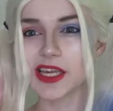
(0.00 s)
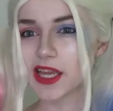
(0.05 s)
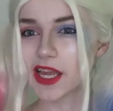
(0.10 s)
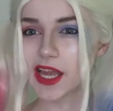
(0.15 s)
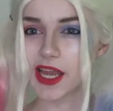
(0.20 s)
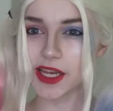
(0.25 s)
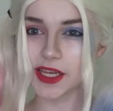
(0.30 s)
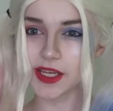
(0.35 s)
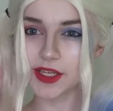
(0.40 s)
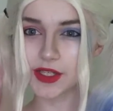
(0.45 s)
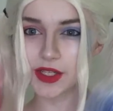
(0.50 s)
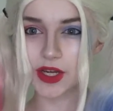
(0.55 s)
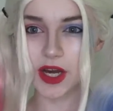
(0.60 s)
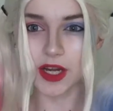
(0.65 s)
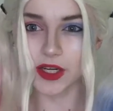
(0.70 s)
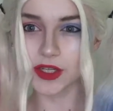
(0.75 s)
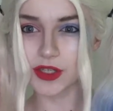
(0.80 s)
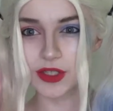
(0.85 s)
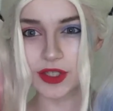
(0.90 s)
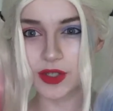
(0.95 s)
$80 to
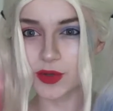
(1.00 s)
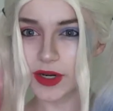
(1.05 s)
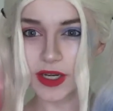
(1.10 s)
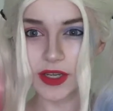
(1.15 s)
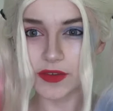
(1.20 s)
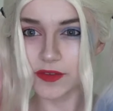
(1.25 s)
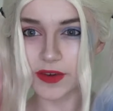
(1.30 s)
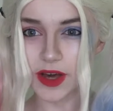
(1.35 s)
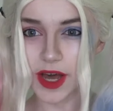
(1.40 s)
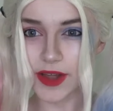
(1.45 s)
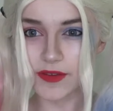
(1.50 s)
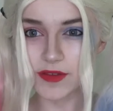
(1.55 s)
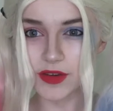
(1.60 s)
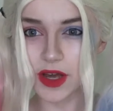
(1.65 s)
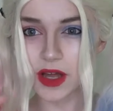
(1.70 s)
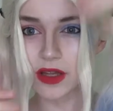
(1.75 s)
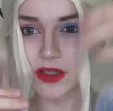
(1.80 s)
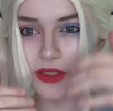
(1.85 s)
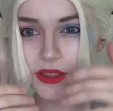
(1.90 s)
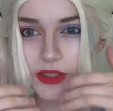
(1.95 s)

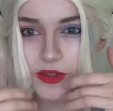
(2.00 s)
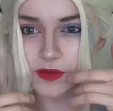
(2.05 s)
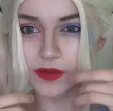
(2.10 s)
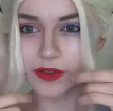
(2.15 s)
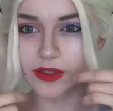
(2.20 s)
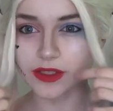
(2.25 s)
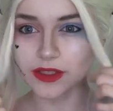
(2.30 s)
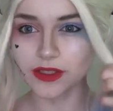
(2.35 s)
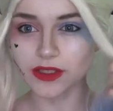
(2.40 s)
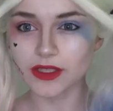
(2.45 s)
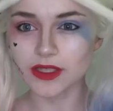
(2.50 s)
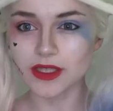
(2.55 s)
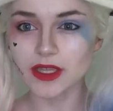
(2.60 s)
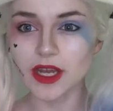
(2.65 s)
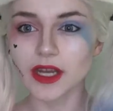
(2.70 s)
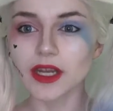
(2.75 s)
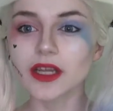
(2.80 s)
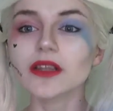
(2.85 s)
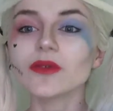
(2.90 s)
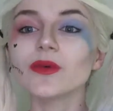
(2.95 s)
$125 for the
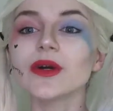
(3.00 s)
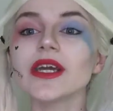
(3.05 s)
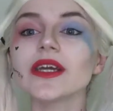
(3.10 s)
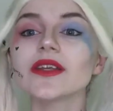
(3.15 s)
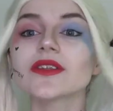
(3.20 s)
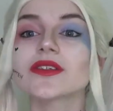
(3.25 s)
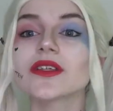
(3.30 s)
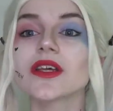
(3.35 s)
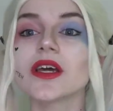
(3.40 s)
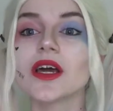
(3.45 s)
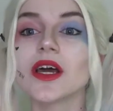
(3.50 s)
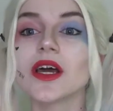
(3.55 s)
synthetic wigs.